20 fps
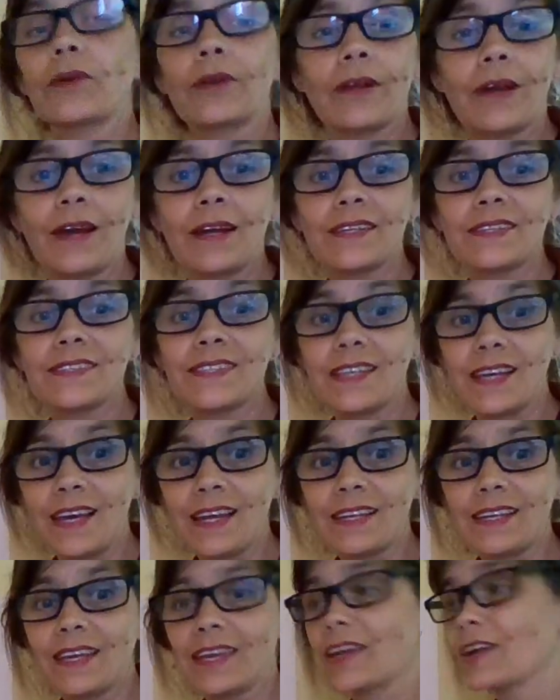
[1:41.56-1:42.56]
we're not
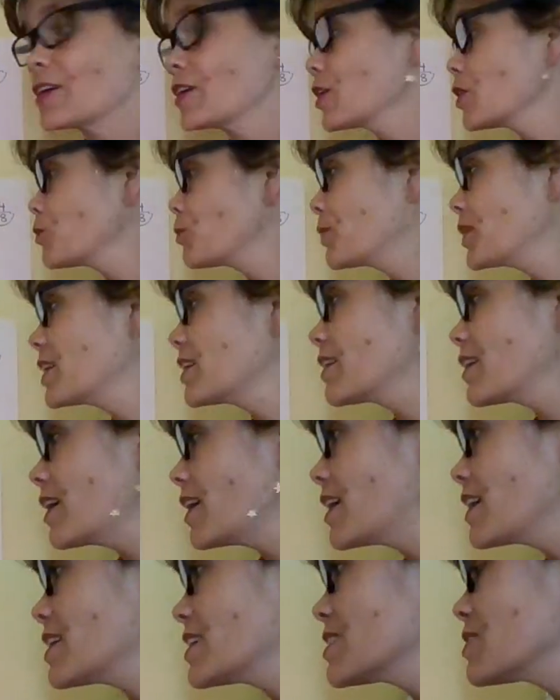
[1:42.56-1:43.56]
done here,
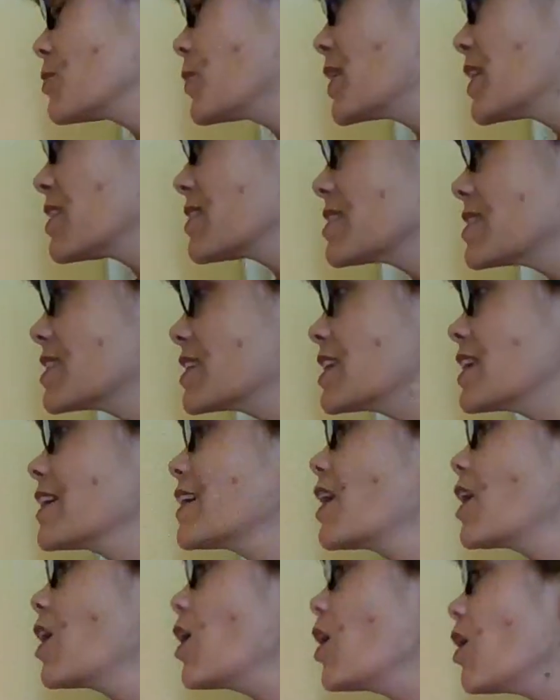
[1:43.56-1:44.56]
because we can
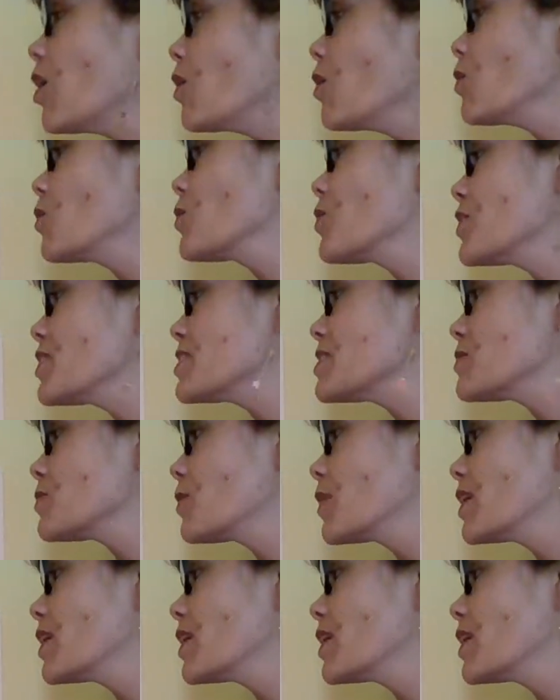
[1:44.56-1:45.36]
see, oh, this